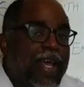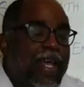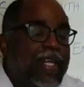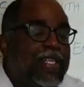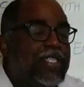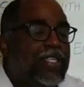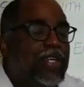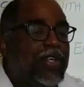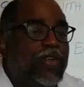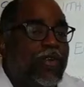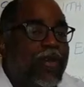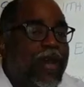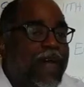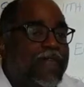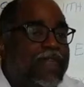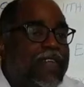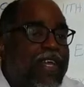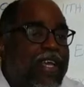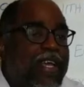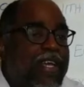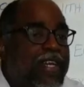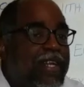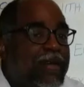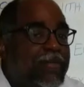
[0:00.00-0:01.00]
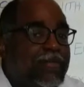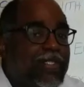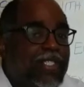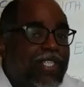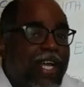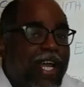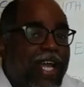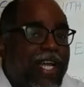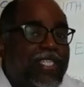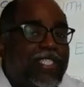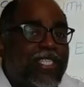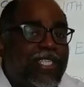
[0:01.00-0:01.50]
and so you have to end up
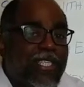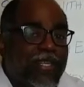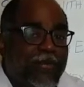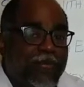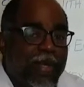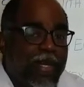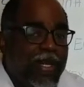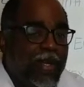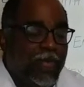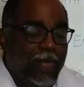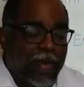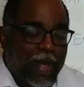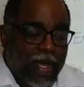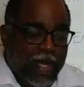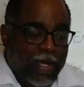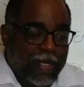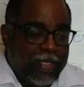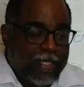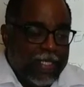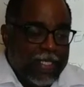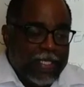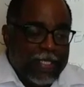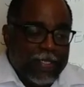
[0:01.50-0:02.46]
changing them anyway